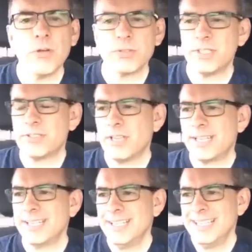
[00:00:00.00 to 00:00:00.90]
Who
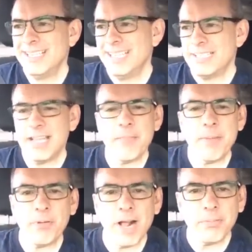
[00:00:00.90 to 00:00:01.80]
knows? It's like,
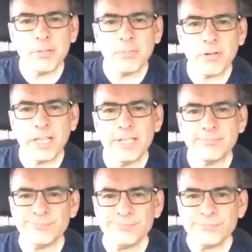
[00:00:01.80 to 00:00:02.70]
it's not my
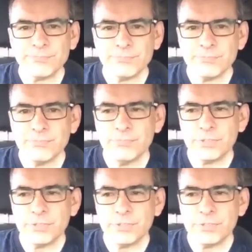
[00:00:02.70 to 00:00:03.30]
problem. Okay.